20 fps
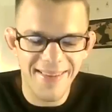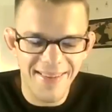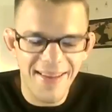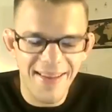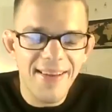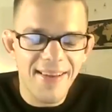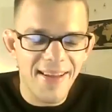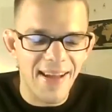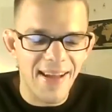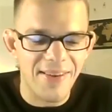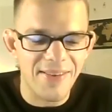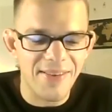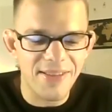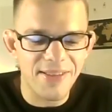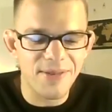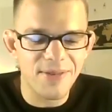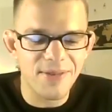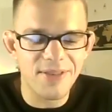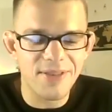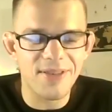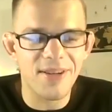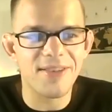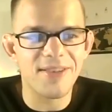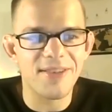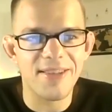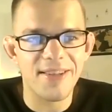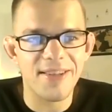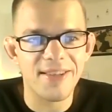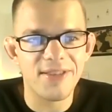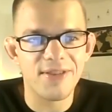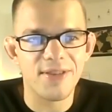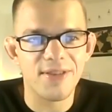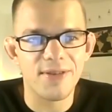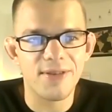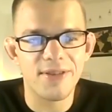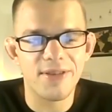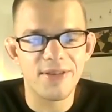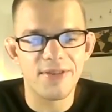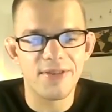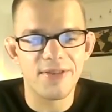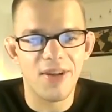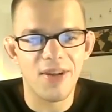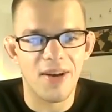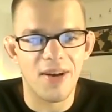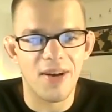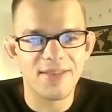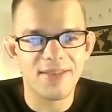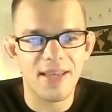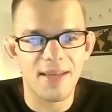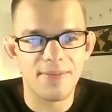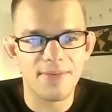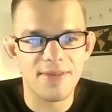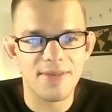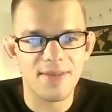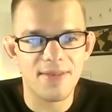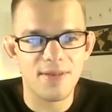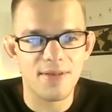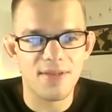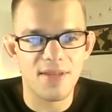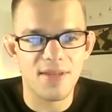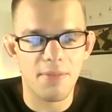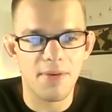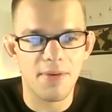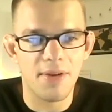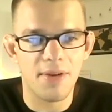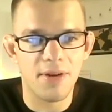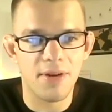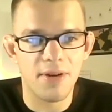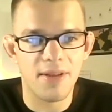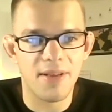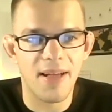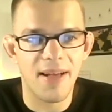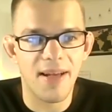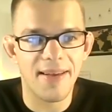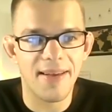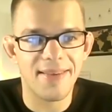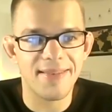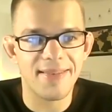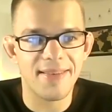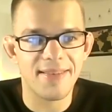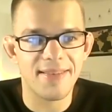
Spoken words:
How do you start to introduce those concepts to some of your clients?